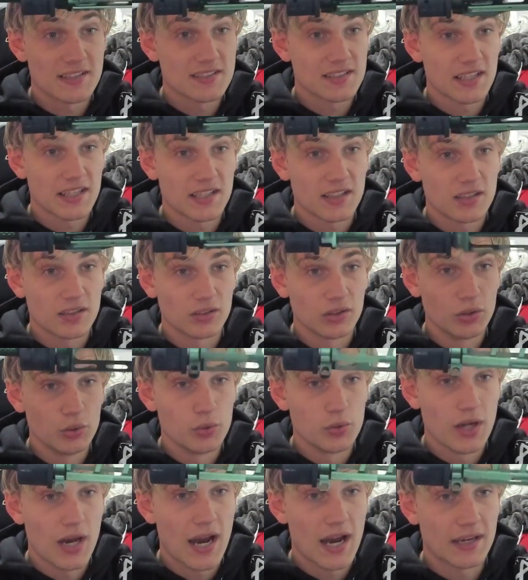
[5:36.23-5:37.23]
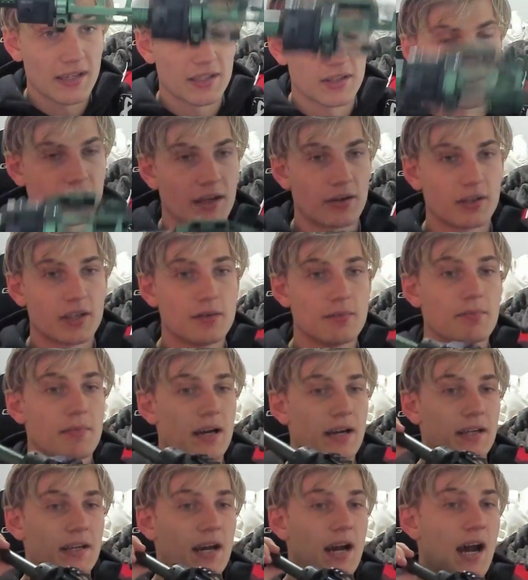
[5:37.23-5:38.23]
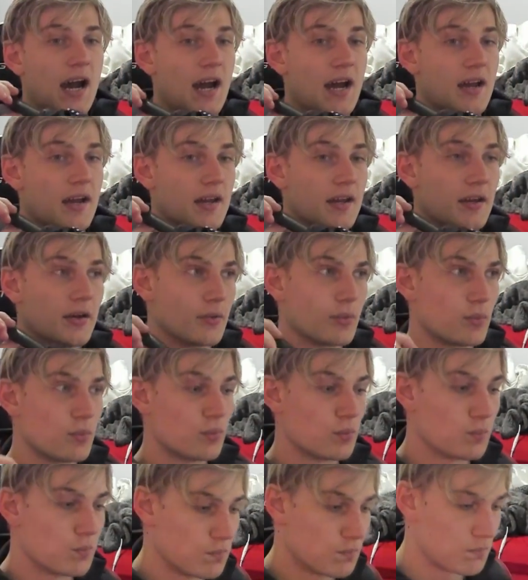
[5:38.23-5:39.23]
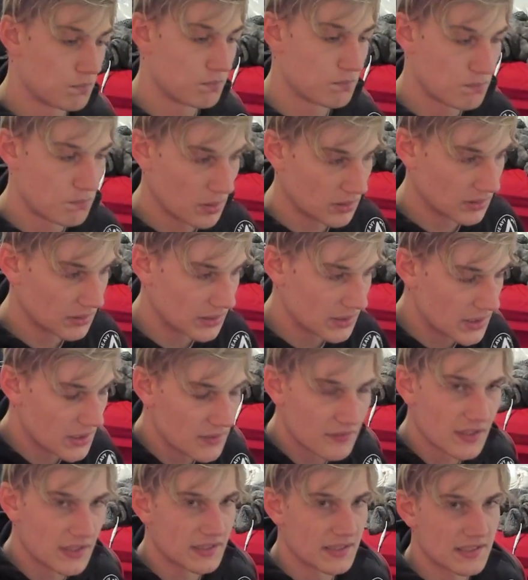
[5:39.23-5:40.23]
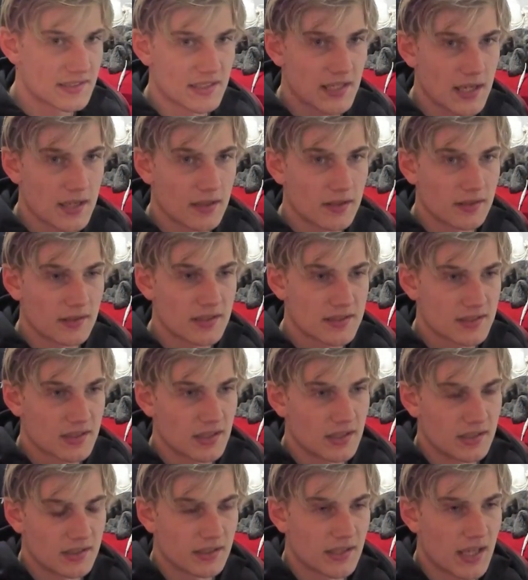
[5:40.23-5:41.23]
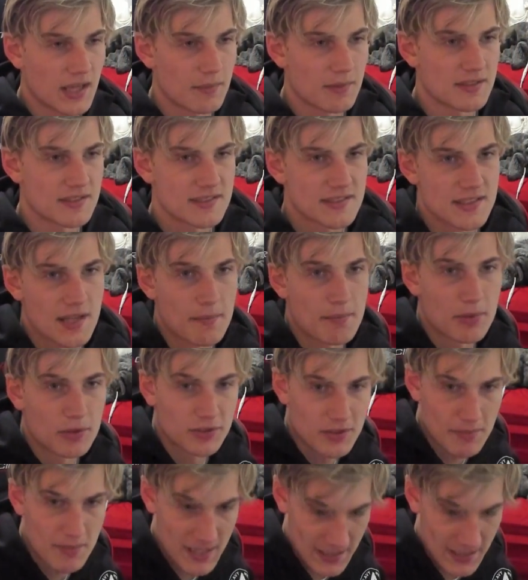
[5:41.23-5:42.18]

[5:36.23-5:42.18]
like glued on here. Now keep in mind, I believe that this gun came assembled to my